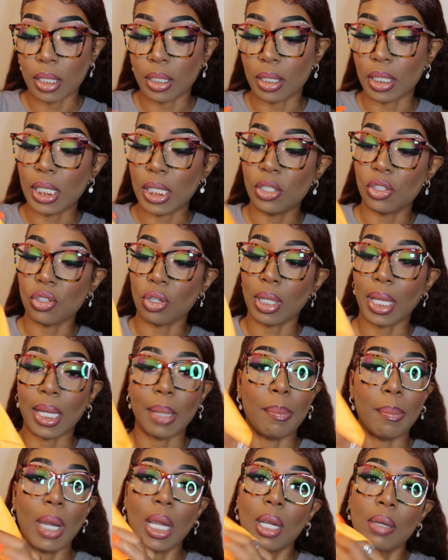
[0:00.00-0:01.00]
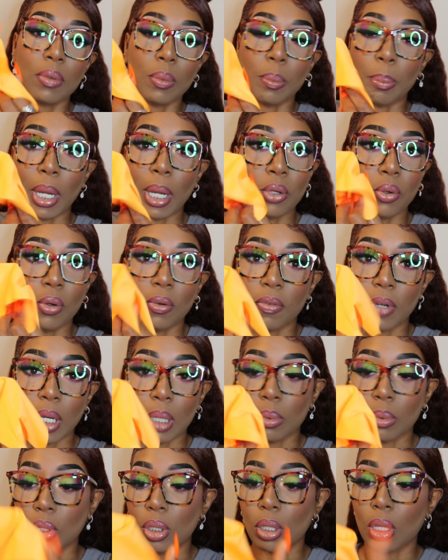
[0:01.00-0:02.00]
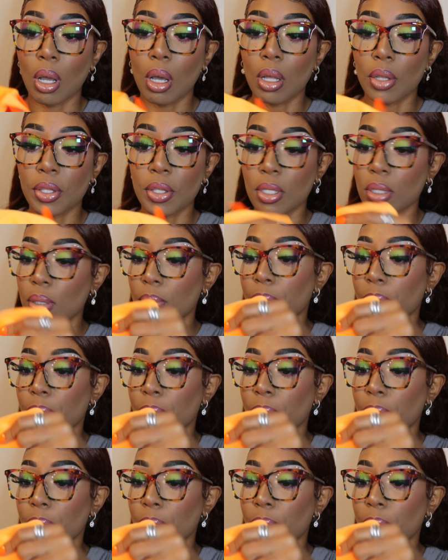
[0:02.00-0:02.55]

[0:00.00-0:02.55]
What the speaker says: These are like microfiber cloths